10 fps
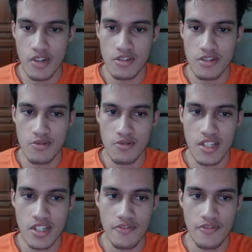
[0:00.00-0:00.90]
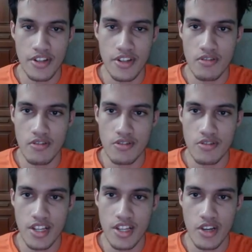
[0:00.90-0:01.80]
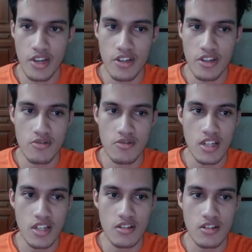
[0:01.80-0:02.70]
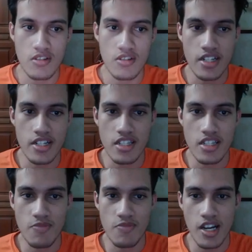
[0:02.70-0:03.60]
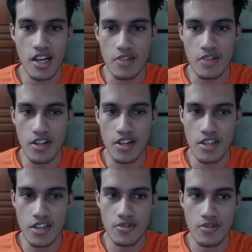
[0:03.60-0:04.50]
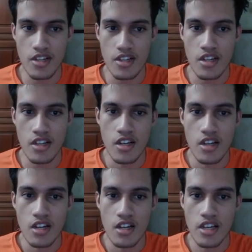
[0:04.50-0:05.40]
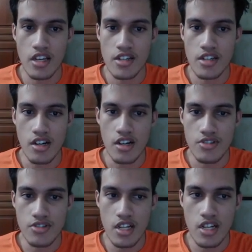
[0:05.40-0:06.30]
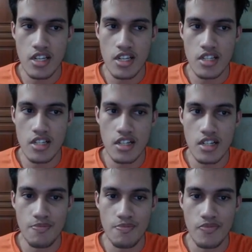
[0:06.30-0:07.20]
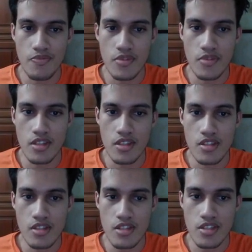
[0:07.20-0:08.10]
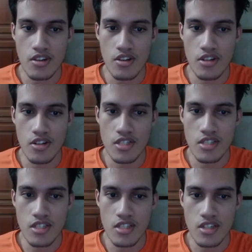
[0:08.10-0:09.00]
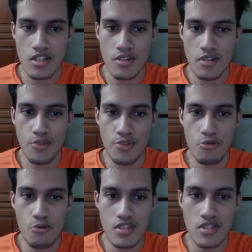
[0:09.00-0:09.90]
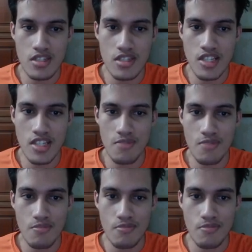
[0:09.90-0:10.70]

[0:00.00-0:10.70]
to another video, and today we're going to take a look at a team that I'm currently using in the Ultra League. Is a blue team